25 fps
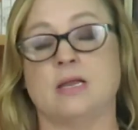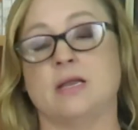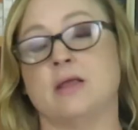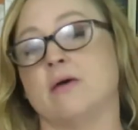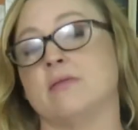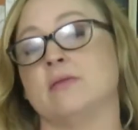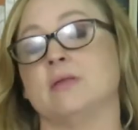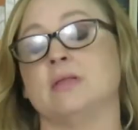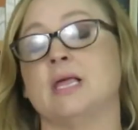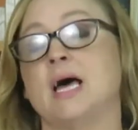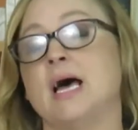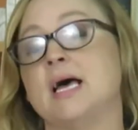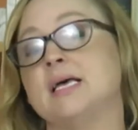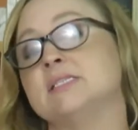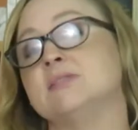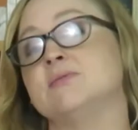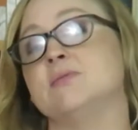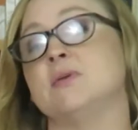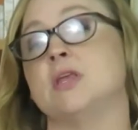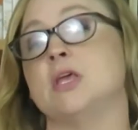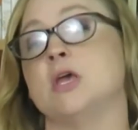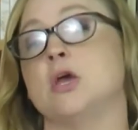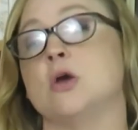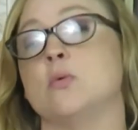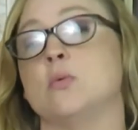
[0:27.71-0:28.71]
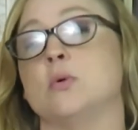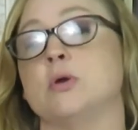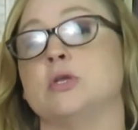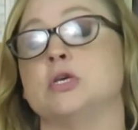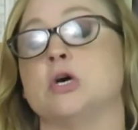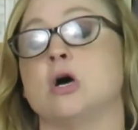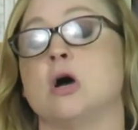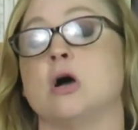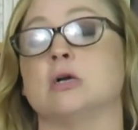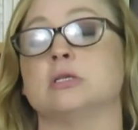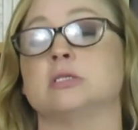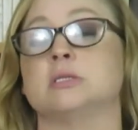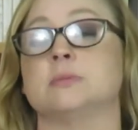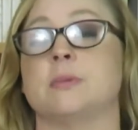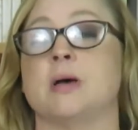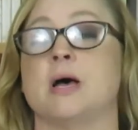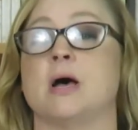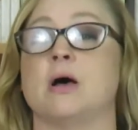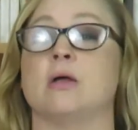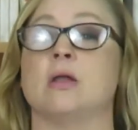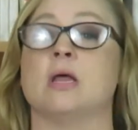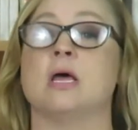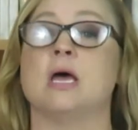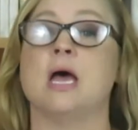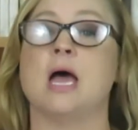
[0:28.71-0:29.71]
Now, in the last video, we talked
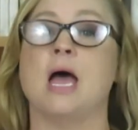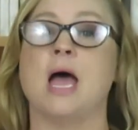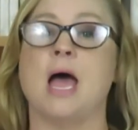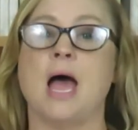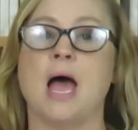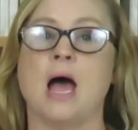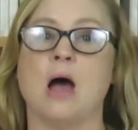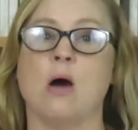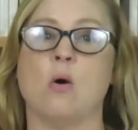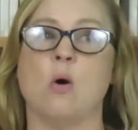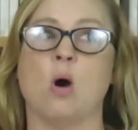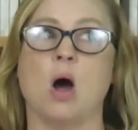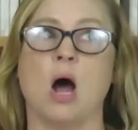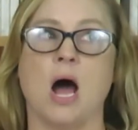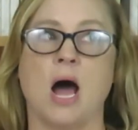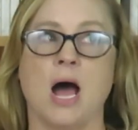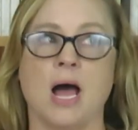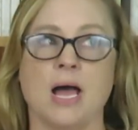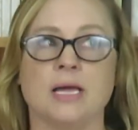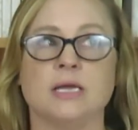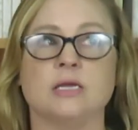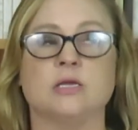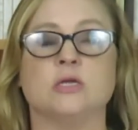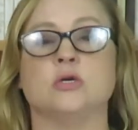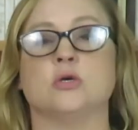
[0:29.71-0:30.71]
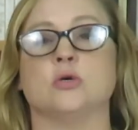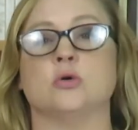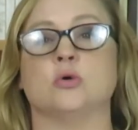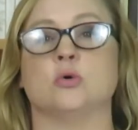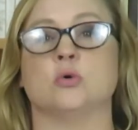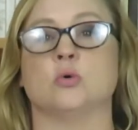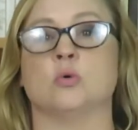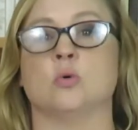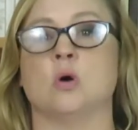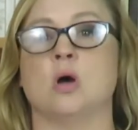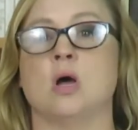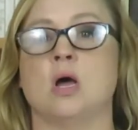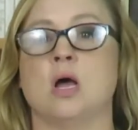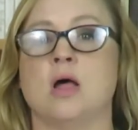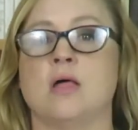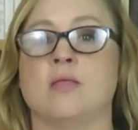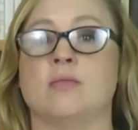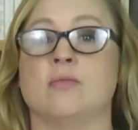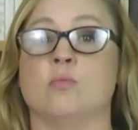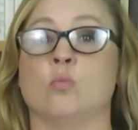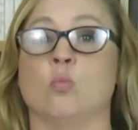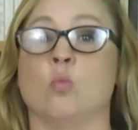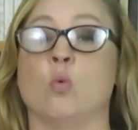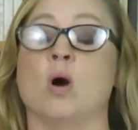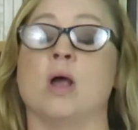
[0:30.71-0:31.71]
about how I knew
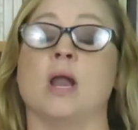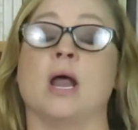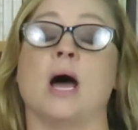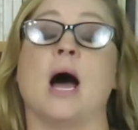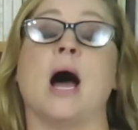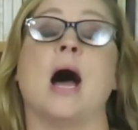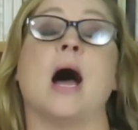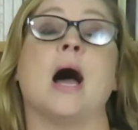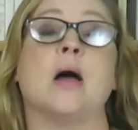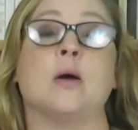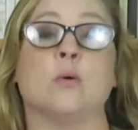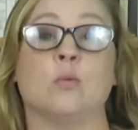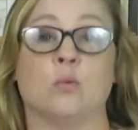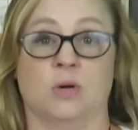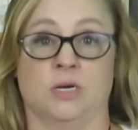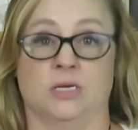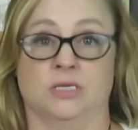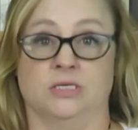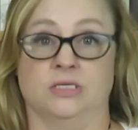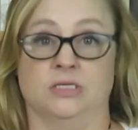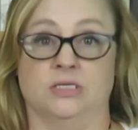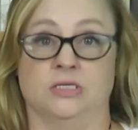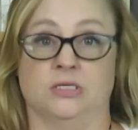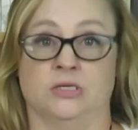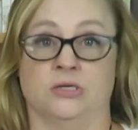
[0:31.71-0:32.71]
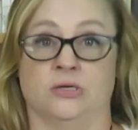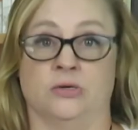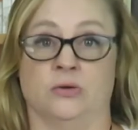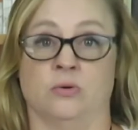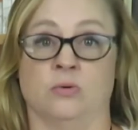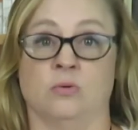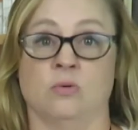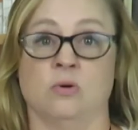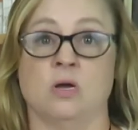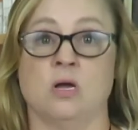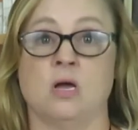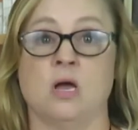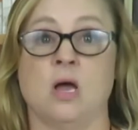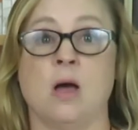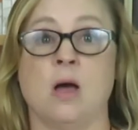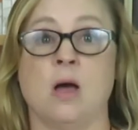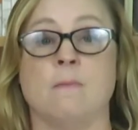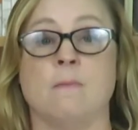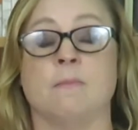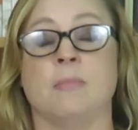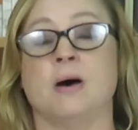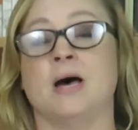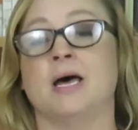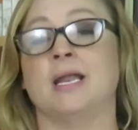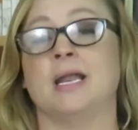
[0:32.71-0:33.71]
what I wanted to do,
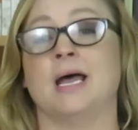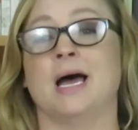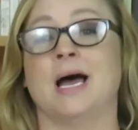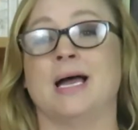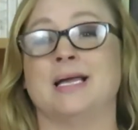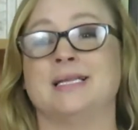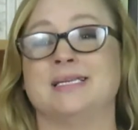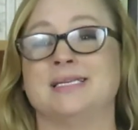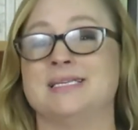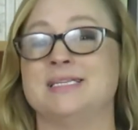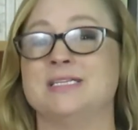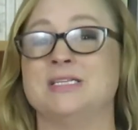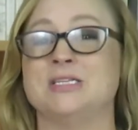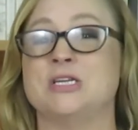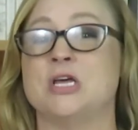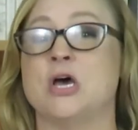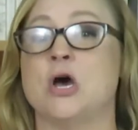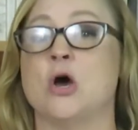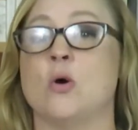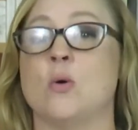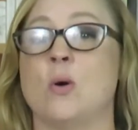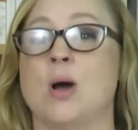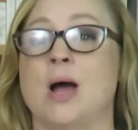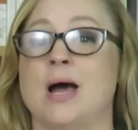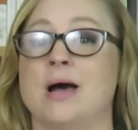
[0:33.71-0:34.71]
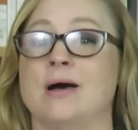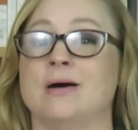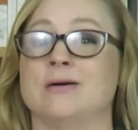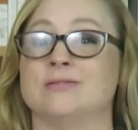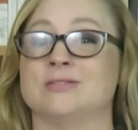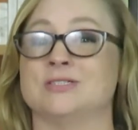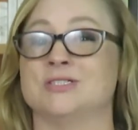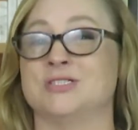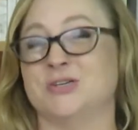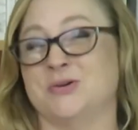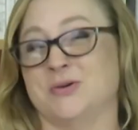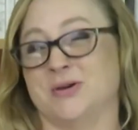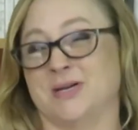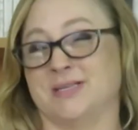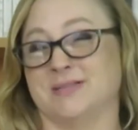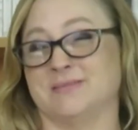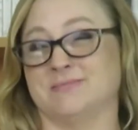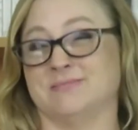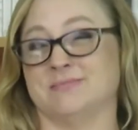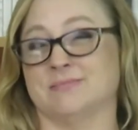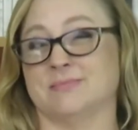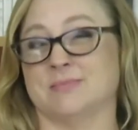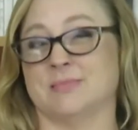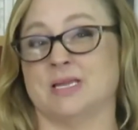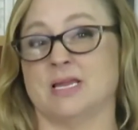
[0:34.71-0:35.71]
but I didn't know how to do it.
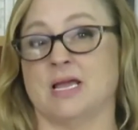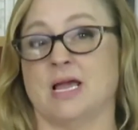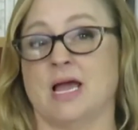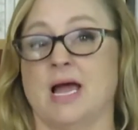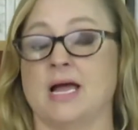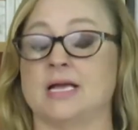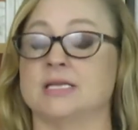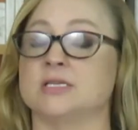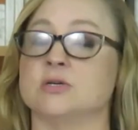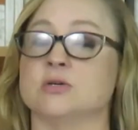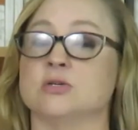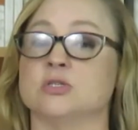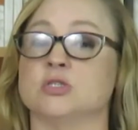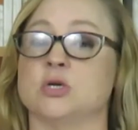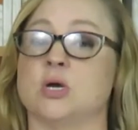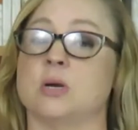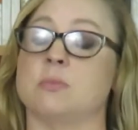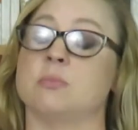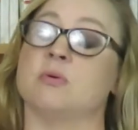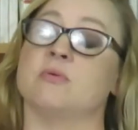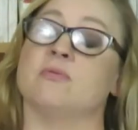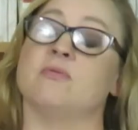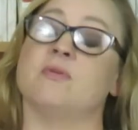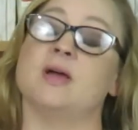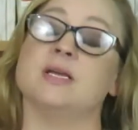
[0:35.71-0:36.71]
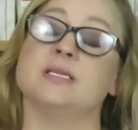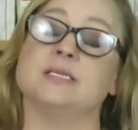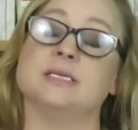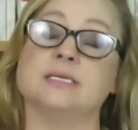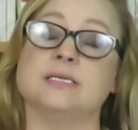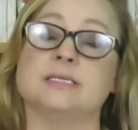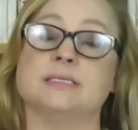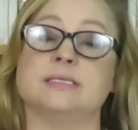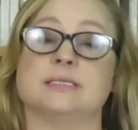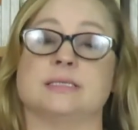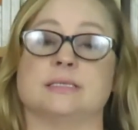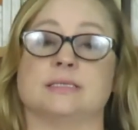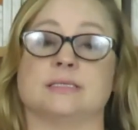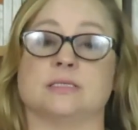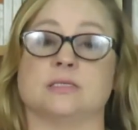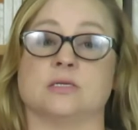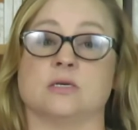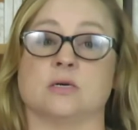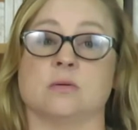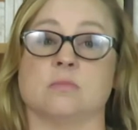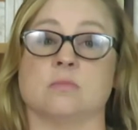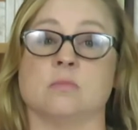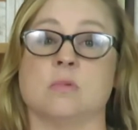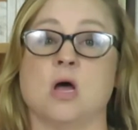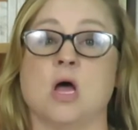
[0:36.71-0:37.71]
I told you I perfected a
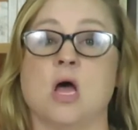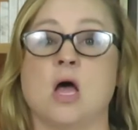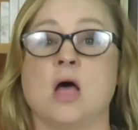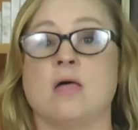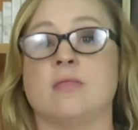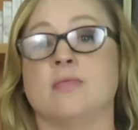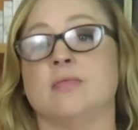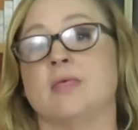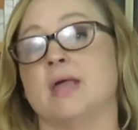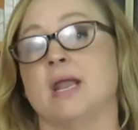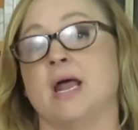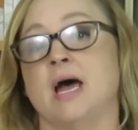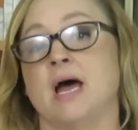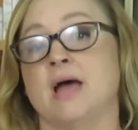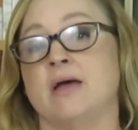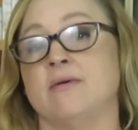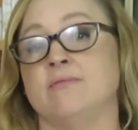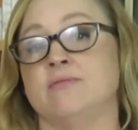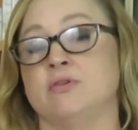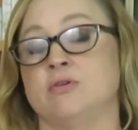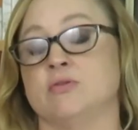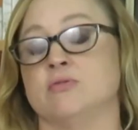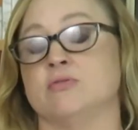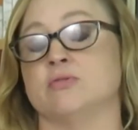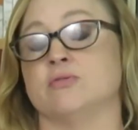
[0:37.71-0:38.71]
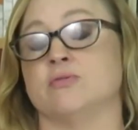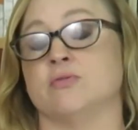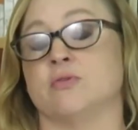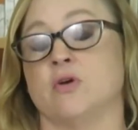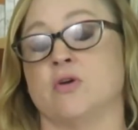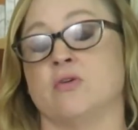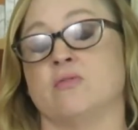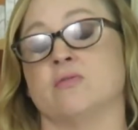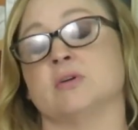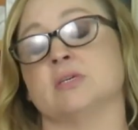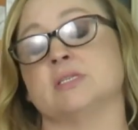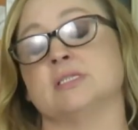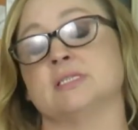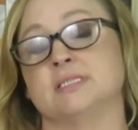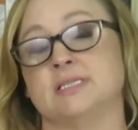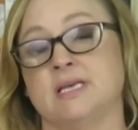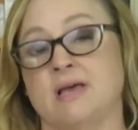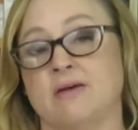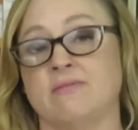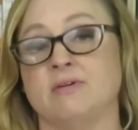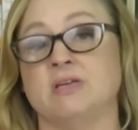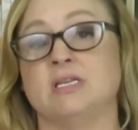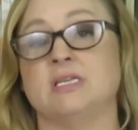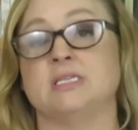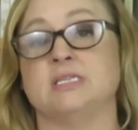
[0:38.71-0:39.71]
system that I've used for over
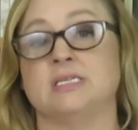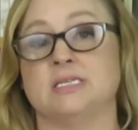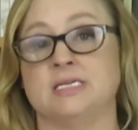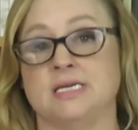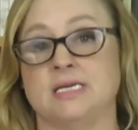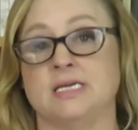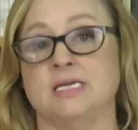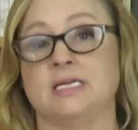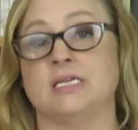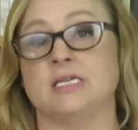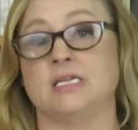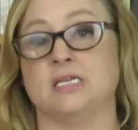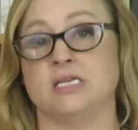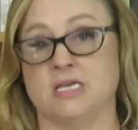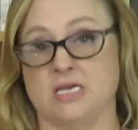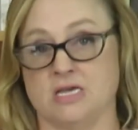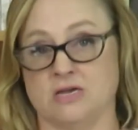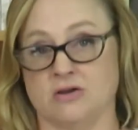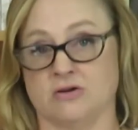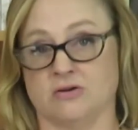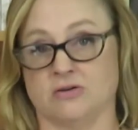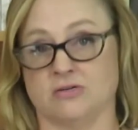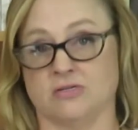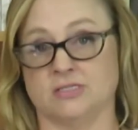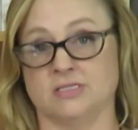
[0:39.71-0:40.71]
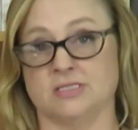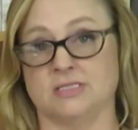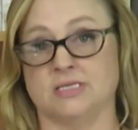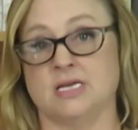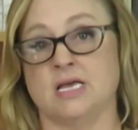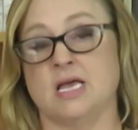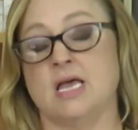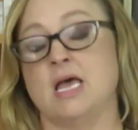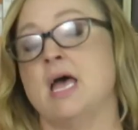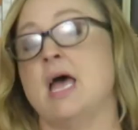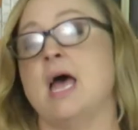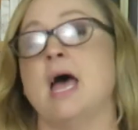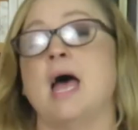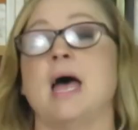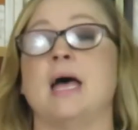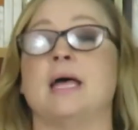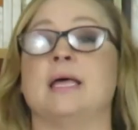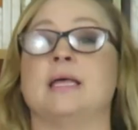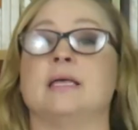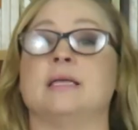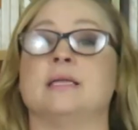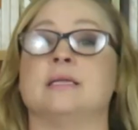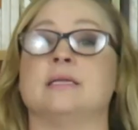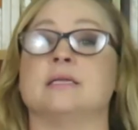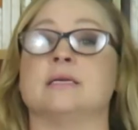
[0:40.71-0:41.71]
17 years
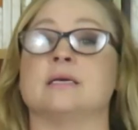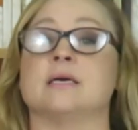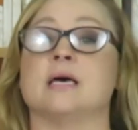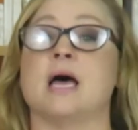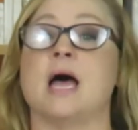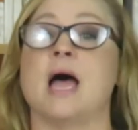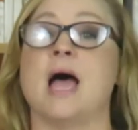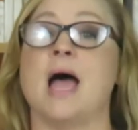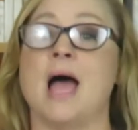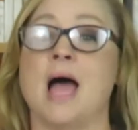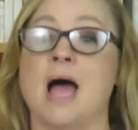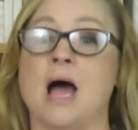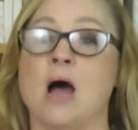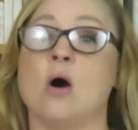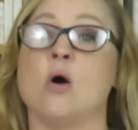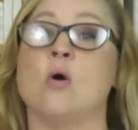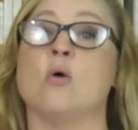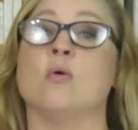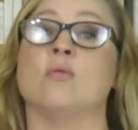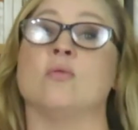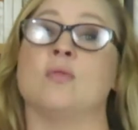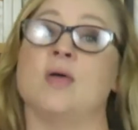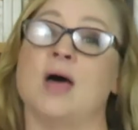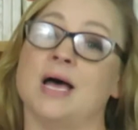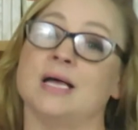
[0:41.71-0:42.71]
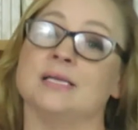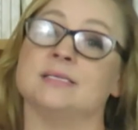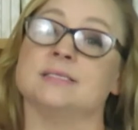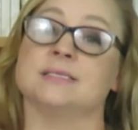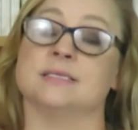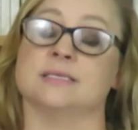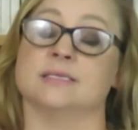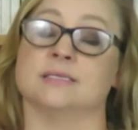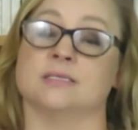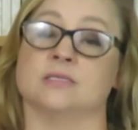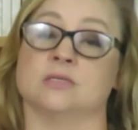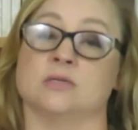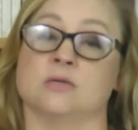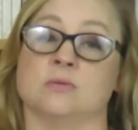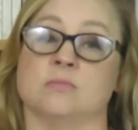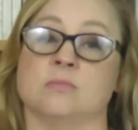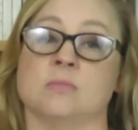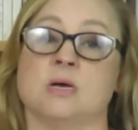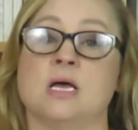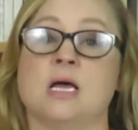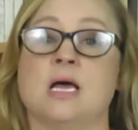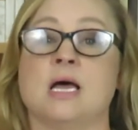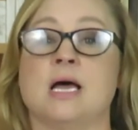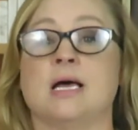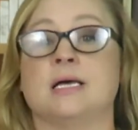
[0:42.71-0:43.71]
and how that
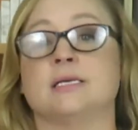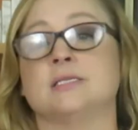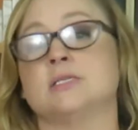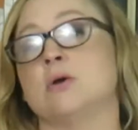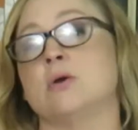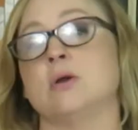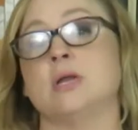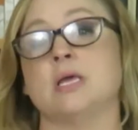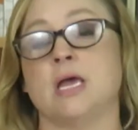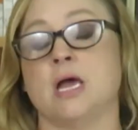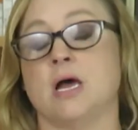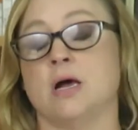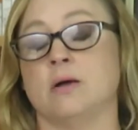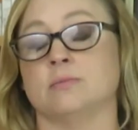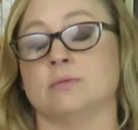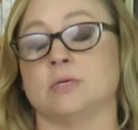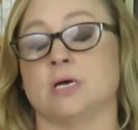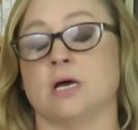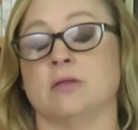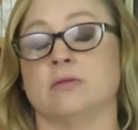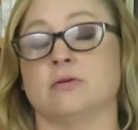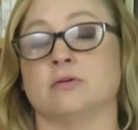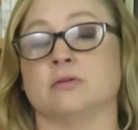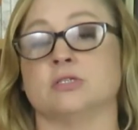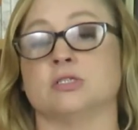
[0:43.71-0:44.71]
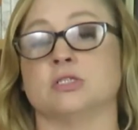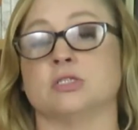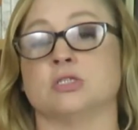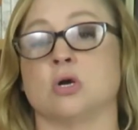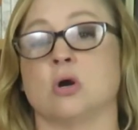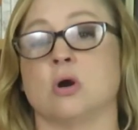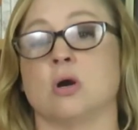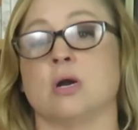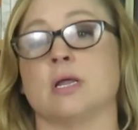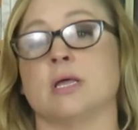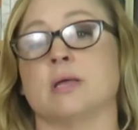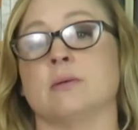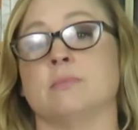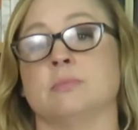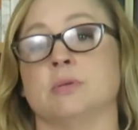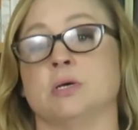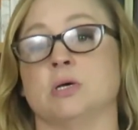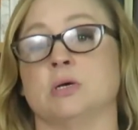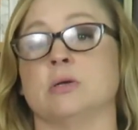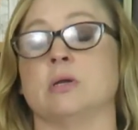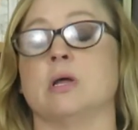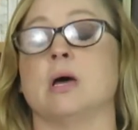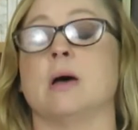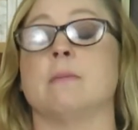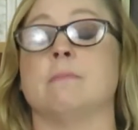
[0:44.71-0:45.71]
system has already helped others start and
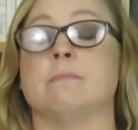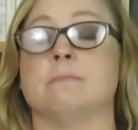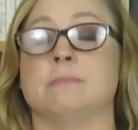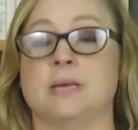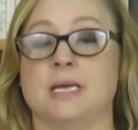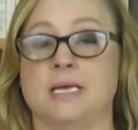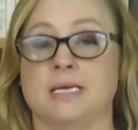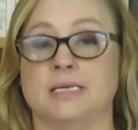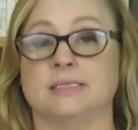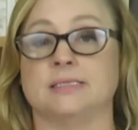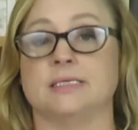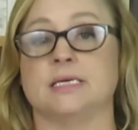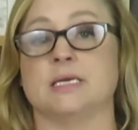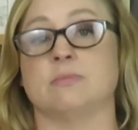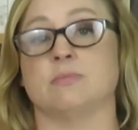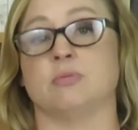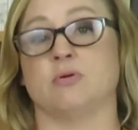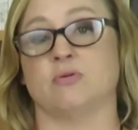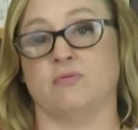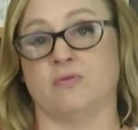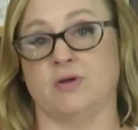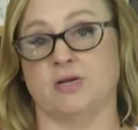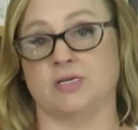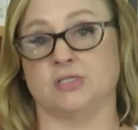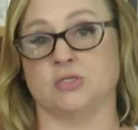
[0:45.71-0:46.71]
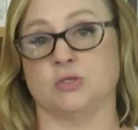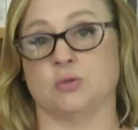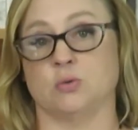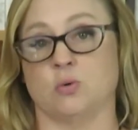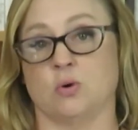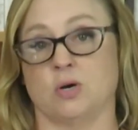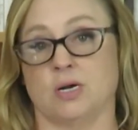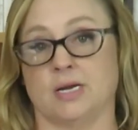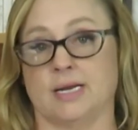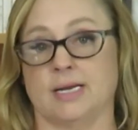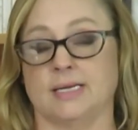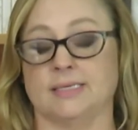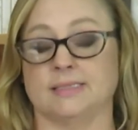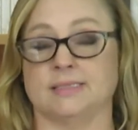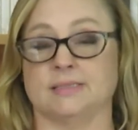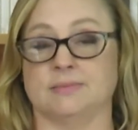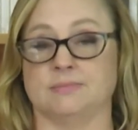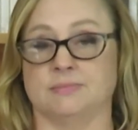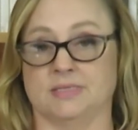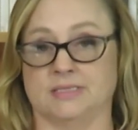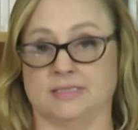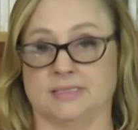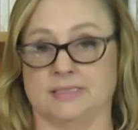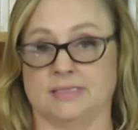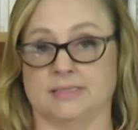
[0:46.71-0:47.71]
build amazing professional
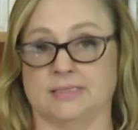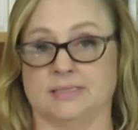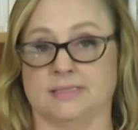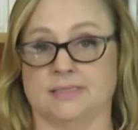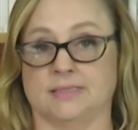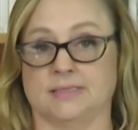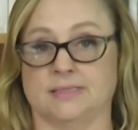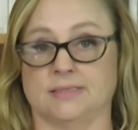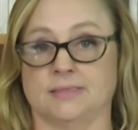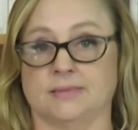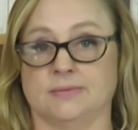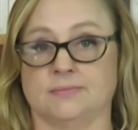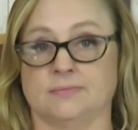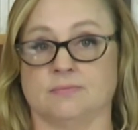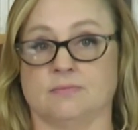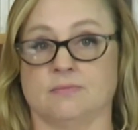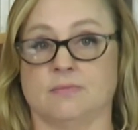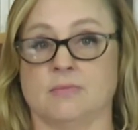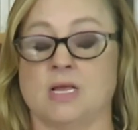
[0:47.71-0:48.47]
organizing businesses.